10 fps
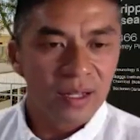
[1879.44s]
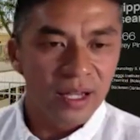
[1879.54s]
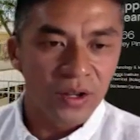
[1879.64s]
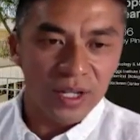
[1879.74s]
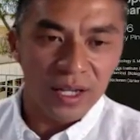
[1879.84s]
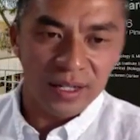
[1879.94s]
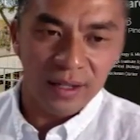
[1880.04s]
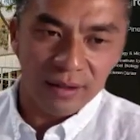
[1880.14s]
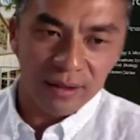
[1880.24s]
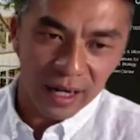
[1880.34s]
And using
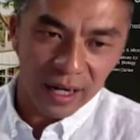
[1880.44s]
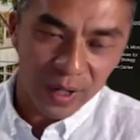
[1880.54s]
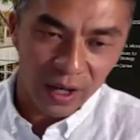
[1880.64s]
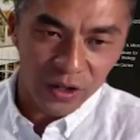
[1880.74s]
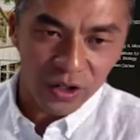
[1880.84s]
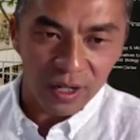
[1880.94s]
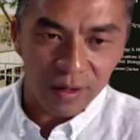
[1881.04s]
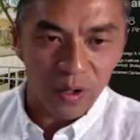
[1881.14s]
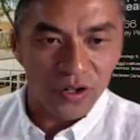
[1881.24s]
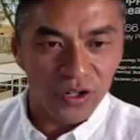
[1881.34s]
synthetic biology
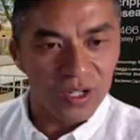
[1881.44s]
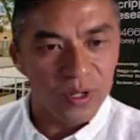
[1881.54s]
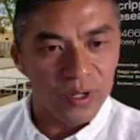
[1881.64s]
approaches,